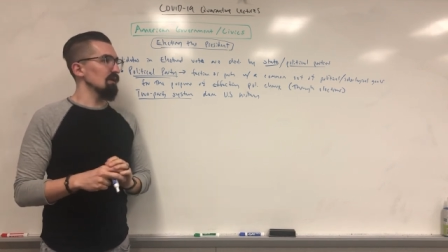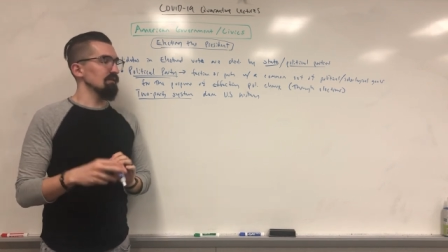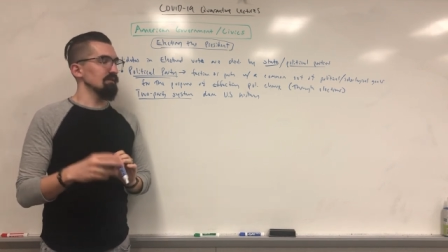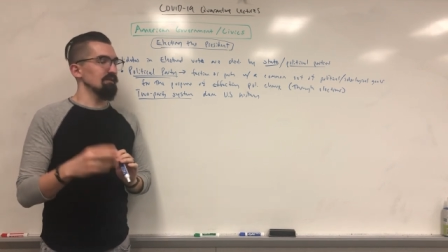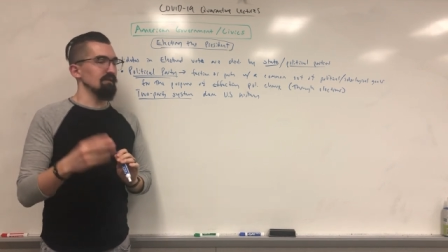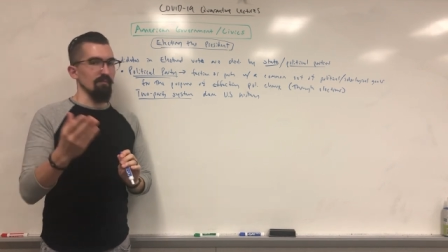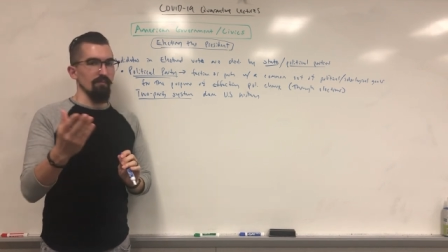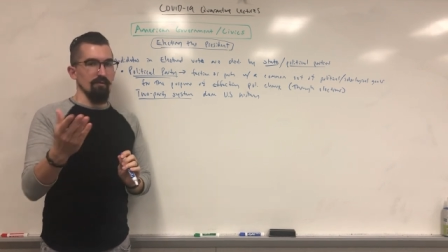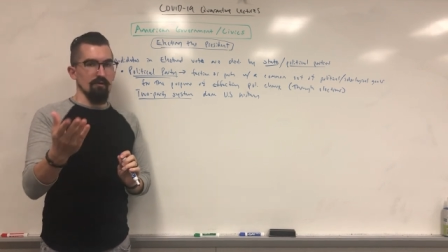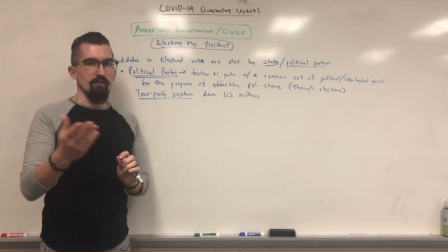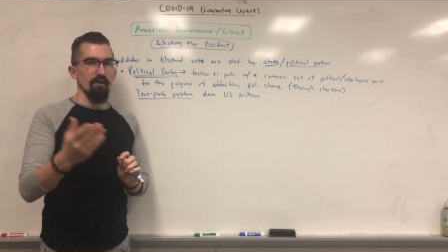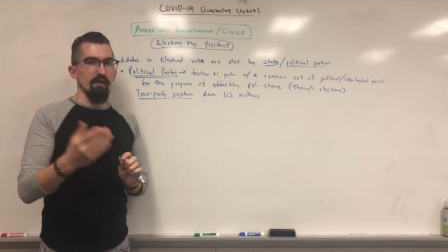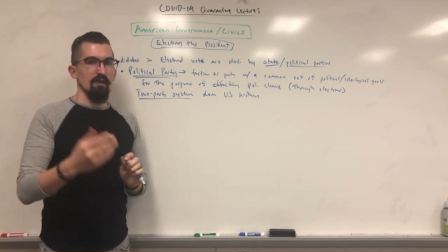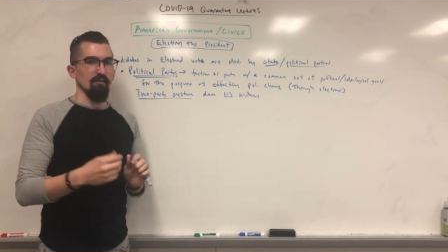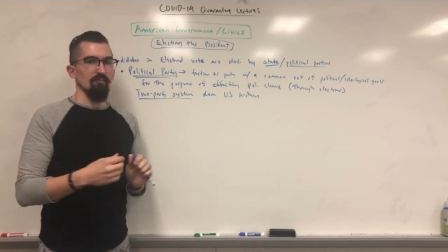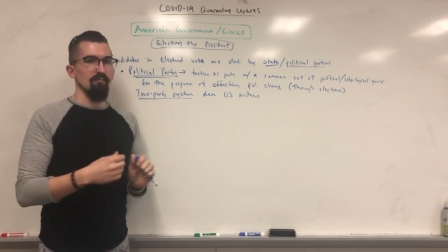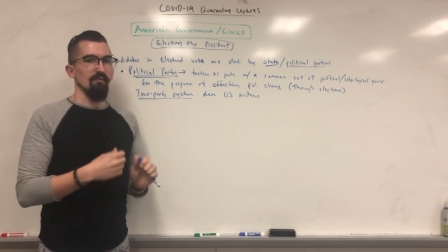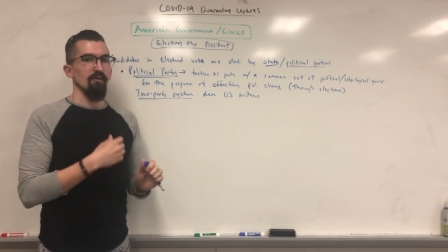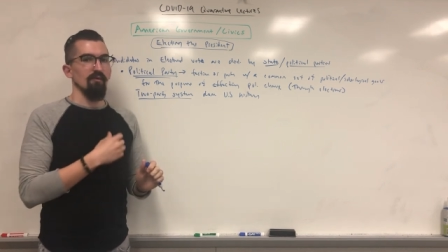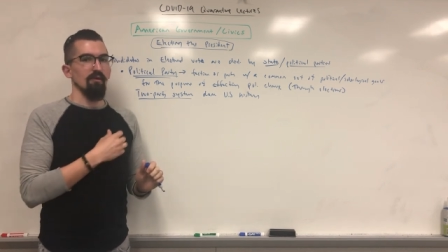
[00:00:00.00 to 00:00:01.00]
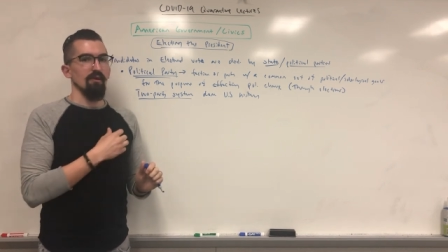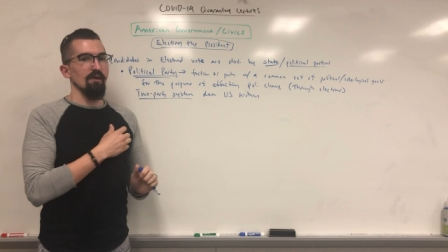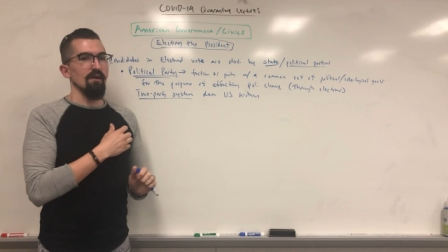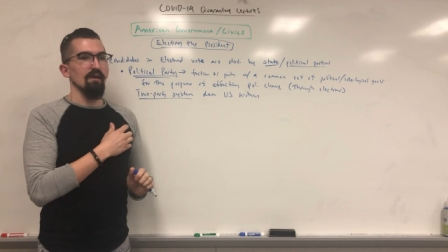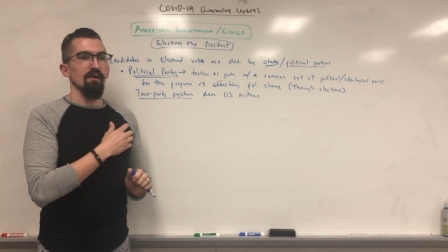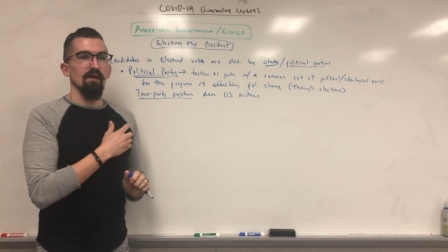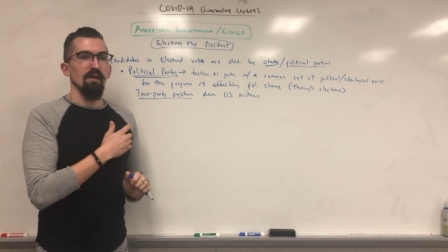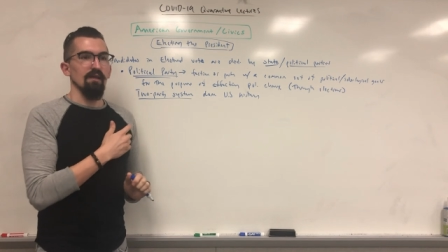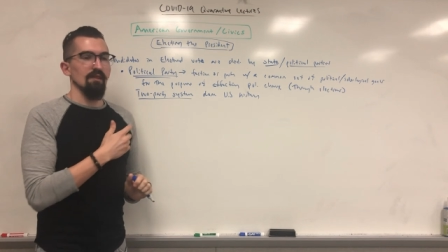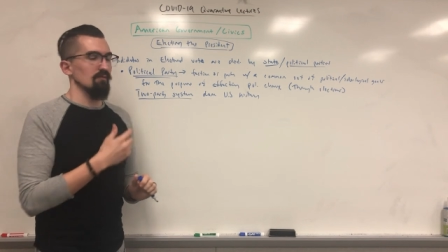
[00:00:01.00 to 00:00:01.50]
the Democratic Party
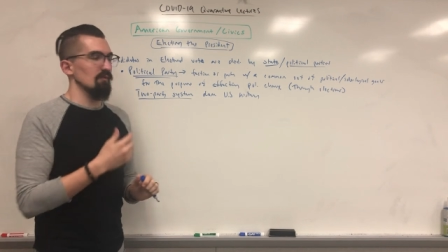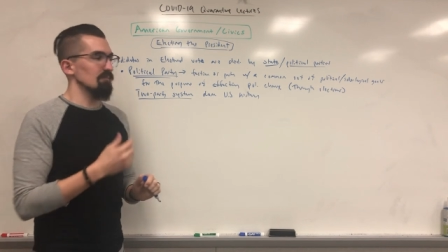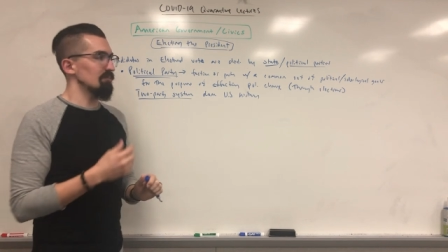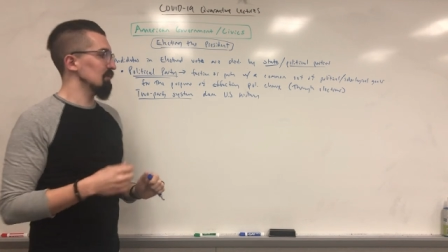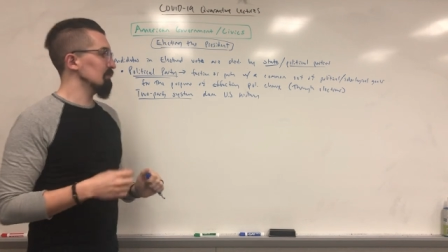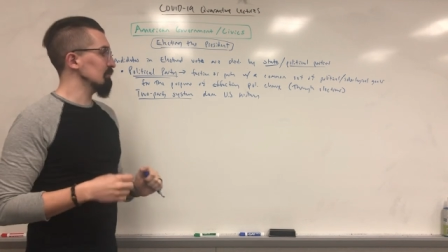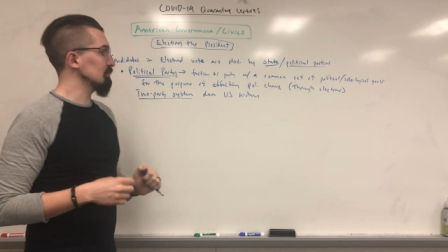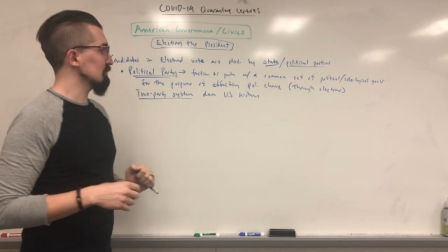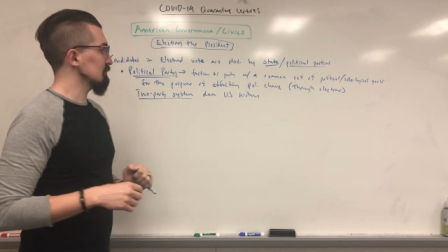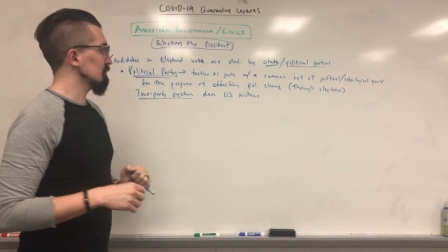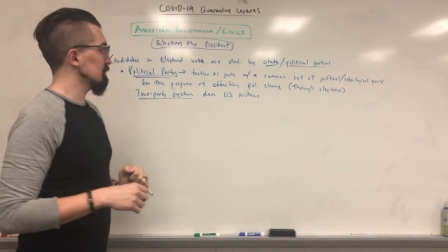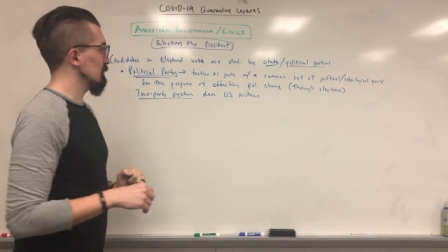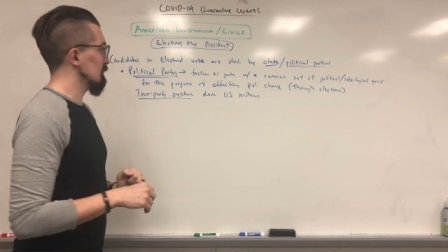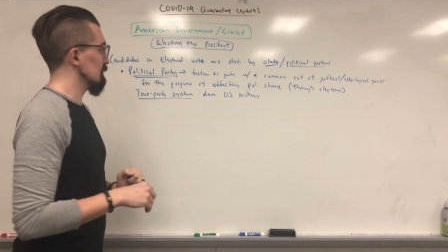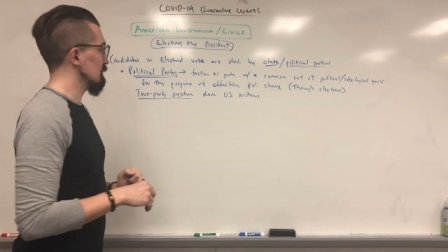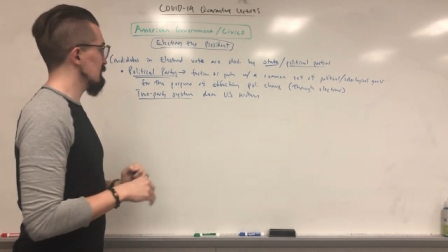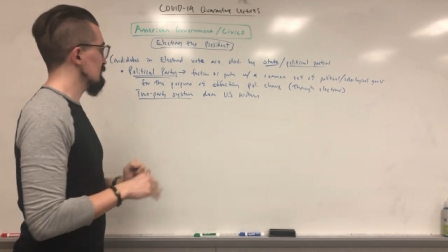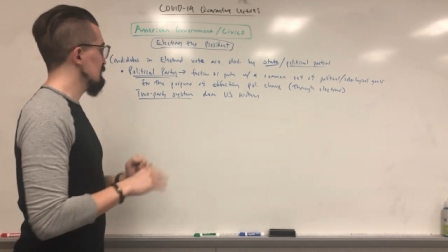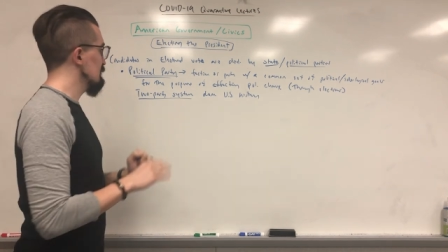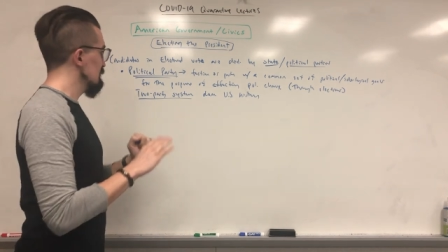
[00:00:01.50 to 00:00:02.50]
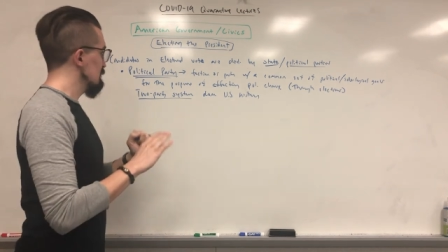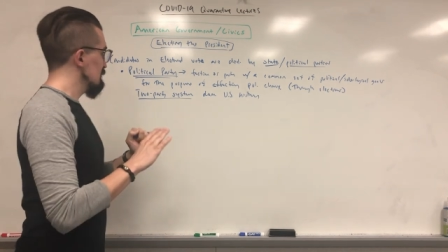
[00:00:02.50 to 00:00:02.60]
and the Republican Party.